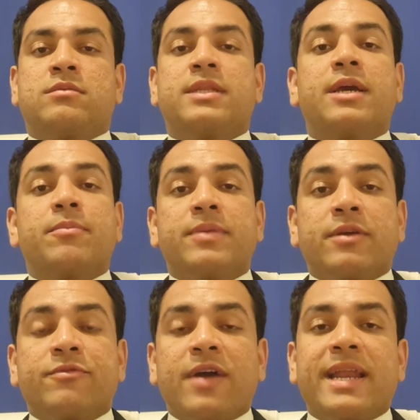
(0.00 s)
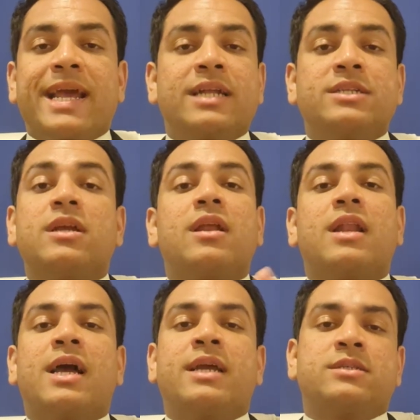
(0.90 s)
They are financial
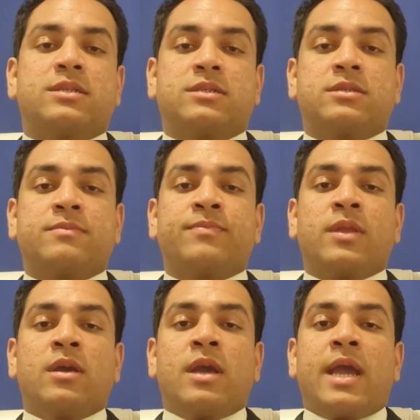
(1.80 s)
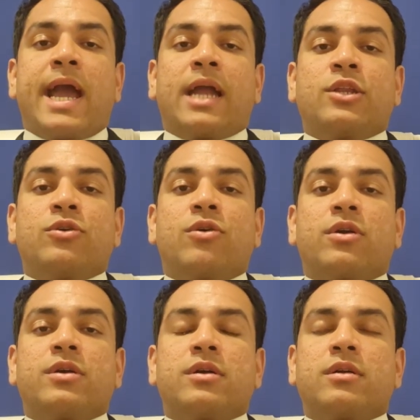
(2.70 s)
alliances. And you got
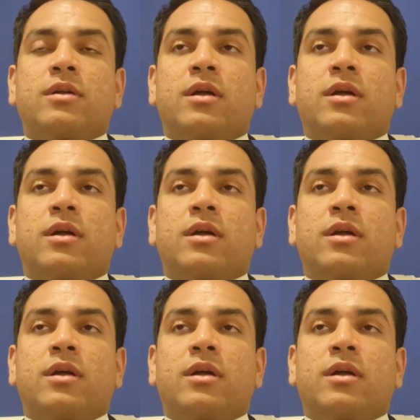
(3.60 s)
to